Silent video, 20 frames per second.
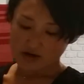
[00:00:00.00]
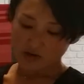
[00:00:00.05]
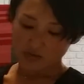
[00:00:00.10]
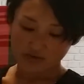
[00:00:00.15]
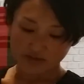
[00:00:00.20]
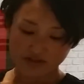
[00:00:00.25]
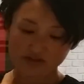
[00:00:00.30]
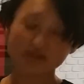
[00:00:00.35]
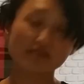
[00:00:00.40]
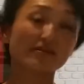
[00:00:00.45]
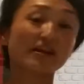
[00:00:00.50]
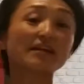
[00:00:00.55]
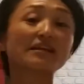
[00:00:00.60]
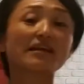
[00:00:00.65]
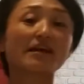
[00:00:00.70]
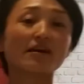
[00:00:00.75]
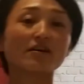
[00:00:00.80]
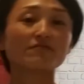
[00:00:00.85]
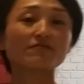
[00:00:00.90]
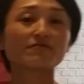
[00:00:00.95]
With a great
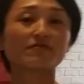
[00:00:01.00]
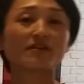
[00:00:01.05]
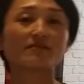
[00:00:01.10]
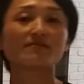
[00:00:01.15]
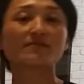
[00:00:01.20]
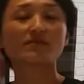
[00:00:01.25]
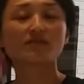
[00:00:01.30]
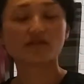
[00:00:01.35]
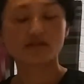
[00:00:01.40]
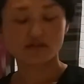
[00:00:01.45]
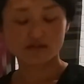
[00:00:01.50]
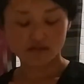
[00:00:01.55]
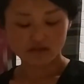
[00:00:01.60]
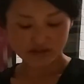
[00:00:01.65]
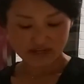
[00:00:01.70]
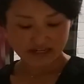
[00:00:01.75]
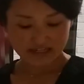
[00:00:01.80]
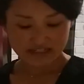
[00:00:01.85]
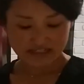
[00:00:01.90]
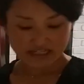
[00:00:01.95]
help from the
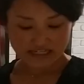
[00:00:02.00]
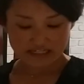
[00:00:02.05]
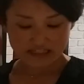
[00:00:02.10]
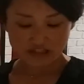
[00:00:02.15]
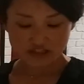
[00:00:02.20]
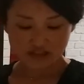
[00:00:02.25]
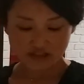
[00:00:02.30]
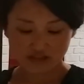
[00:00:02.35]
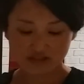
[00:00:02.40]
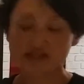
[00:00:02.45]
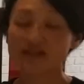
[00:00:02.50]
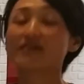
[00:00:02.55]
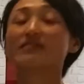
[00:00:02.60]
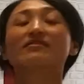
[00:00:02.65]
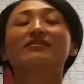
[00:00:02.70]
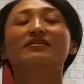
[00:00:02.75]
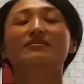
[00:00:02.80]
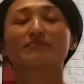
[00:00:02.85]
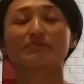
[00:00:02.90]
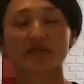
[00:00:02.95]
organization,
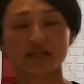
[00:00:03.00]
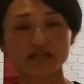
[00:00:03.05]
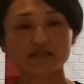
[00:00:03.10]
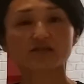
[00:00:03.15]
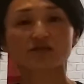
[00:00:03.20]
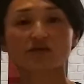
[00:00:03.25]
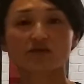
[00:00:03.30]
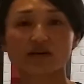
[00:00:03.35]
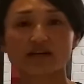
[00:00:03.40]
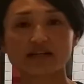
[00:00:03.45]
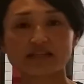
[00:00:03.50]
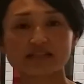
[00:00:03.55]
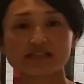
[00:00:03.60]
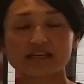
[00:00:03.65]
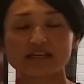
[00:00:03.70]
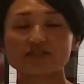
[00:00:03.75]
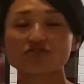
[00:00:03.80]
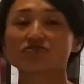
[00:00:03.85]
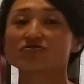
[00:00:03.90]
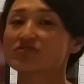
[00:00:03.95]
Tehran-based
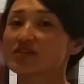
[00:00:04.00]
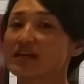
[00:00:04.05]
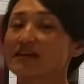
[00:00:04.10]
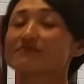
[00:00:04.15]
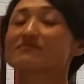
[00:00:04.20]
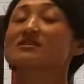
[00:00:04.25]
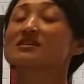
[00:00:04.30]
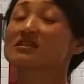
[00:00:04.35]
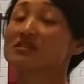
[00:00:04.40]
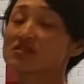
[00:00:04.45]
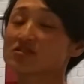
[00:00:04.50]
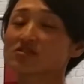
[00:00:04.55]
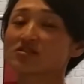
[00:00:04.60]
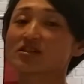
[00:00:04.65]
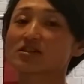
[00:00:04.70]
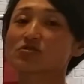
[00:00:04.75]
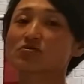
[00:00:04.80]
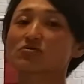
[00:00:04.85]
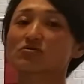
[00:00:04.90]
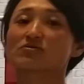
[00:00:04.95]
organization named
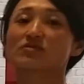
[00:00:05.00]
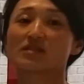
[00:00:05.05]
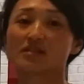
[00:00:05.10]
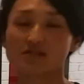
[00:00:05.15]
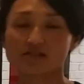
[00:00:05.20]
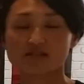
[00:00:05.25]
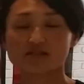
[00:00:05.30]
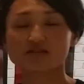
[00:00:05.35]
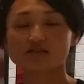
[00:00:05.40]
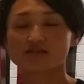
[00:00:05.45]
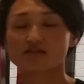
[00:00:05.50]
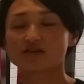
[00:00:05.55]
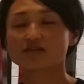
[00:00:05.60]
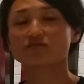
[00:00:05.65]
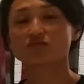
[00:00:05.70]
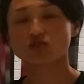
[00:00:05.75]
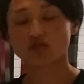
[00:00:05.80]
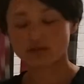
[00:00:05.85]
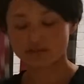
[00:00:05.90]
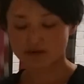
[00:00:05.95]
International Institute
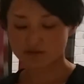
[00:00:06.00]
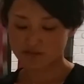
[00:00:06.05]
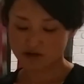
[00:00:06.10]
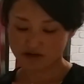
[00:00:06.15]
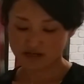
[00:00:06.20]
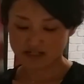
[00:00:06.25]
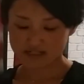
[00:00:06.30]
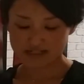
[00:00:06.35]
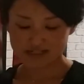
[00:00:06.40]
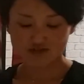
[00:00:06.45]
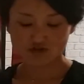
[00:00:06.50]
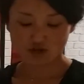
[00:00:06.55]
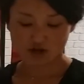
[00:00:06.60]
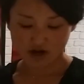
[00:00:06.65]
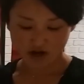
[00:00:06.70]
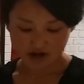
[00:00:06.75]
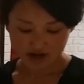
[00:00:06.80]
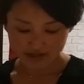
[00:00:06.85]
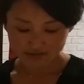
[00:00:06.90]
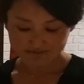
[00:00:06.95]
of Jam-e Miras-e
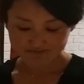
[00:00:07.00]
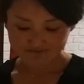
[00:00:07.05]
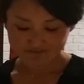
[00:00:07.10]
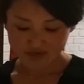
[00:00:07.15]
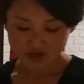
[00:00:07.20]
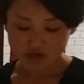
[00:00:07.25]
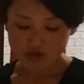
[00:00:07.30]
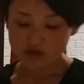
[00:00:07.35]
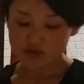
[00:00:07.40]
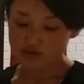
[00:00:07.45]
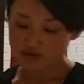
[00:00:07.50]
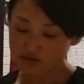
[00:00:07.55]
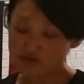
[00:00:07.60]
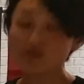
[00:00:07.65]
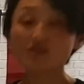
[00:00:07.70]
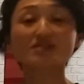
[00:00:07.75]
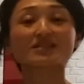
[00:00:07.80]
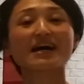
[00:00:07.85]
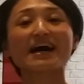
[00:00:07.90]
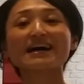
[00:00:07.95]
Jahan,
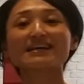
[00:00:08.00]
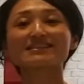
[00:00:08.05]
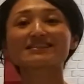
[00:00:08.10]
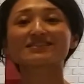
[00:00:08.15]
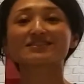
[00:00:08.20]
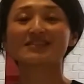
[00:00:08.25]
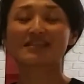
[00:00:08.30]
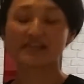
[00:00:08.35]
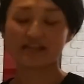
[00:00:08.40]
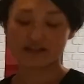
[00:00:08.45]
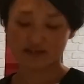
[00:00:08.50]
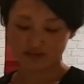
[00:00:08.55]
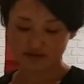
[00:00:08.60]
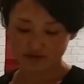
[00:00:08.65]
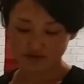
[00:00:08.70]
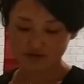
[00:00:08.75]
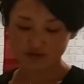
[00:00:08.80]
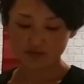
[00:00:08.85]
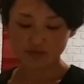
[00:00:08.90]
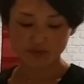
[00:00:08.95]
whose tasks
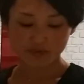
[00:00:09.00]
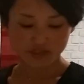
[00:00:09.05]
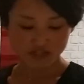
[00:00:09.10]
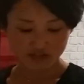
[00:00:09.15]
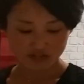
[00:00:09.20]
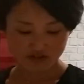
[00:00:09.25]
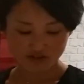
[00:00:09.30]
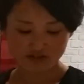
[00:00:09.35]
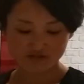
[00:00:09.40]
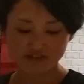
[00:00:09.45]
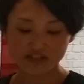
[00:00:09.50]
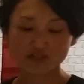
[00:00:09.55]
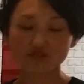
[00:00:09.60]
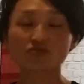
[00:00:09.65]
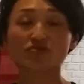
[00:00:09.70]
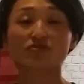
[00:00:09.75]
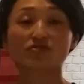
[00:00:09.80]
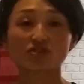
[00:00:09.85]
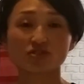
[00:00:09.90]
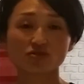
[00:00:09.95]
include preserving
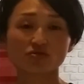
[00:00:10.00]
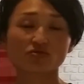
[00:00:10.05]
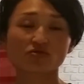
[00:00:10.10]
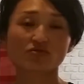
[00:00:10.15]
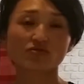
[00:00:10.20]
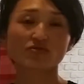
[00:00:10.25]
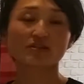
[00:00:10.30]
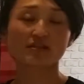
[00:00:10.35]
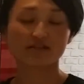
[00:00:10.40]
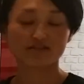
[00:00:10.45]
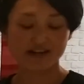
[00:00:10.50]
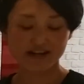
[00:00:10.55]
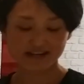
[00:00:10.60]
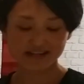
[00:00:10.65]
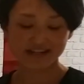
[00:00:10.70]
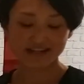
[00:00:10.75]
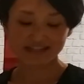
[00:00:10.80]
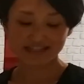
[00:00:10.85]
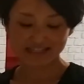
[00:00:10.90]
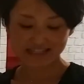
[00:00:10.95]
traditional
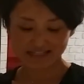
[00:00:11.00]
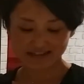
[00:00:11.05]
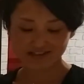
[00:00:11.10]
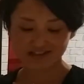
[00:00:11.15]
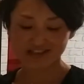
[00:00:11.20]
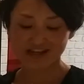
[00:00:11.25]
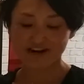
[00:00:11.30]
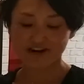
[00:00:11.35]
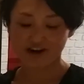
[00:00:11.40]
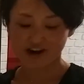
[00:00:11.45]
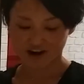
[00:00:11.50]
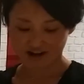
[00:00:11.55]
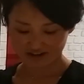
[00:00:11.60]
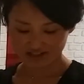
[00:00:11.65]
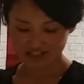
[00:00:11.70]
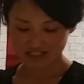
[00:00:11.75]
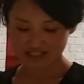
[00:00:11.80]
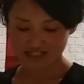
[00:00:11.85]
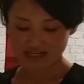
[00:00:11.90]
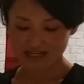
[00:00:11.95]
Iranian textile
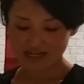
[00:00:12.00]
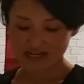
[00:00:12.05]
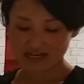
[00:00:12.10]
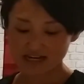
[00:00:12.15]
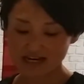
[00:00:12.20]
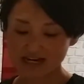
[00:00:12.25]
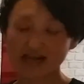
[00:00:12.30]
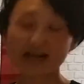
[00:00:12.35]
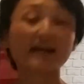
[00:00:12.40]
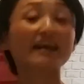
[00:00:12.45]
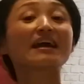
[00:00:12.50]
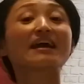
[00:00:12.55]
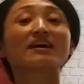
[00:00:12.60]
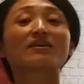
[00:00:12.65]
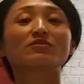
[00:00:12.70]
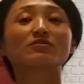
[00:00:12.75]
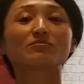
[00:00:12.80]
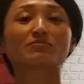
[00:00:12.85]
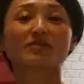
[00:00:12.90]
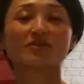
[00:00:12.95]
arts, I
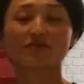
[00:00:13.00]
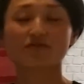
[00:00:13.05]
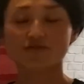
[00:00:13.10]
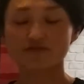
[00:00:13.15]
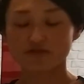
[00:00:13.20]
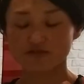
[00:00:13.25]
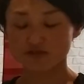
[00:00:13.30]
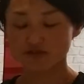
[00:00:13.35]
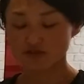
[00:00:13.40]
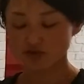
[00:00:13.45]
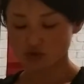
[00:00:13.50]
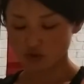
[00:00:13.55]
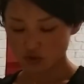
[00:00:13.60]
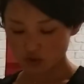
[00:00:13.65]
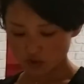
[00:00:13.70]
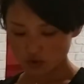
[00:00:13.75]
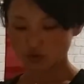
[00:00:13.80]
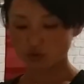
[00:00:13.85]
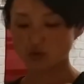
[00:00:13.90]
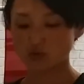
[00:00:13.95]
held my
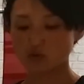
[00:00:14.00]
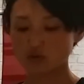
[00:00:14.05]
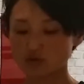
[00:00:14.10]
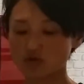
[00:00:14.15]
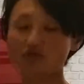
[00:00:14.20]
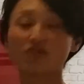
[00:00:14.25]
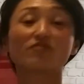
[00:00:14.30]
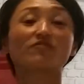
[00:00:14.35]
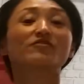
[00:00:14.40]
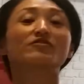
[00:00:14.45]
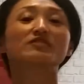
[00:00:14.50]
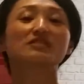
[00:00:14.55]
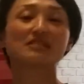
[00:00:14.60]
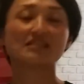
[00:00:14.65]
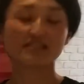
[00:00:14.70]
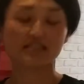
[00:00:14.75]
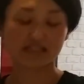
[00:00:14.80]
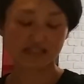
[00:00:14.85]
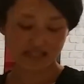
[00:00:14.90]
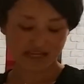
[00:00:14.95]
first 2
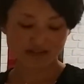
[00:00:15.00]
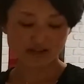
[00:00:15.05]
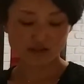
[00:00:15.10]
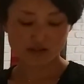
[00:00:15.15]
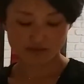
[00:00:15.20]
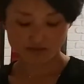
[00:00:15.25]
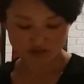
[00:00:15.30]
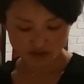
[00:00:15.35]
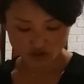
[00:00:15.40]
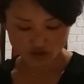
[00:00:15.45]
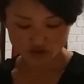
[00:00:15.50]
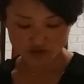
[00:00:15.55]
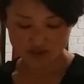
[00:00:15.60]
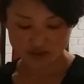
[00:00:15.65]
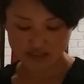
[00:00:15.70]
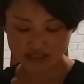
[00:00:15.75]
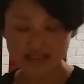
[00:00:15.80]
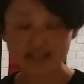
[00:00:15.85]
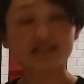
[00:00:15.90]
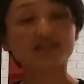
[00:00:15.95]
overseas
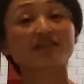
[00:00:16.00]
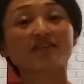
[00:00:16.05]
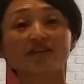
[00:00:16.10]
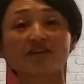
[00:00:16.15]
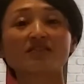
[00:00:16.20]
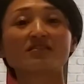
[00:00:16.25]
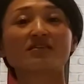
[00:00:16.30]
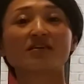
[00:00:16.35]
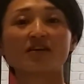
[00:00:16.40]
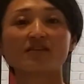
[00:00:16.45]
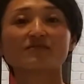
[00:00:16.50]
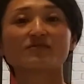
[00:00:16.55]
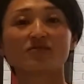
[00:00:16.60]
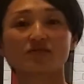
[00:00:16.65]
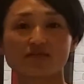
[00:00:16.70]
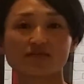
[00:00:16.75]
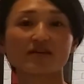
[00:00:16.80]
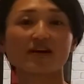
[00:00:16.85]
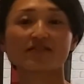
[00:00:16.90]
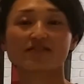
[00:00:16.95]
exhibitions in the year of
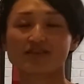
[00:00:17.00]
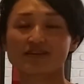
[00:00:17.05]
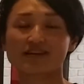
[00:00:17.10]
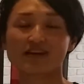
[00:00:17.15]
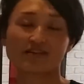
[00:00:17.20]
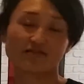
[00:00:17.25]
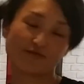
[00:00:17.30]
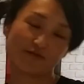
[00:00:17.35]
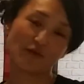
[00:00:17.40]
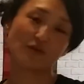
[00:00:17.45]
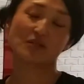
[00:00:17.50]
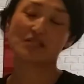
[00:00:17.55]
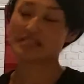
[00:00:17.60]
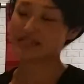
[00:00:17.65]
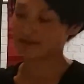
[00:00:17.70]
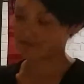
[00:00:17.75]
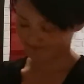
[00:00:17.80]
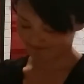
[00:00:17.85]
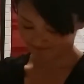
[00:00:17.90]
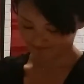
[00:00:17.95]

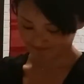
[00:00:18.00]
2014.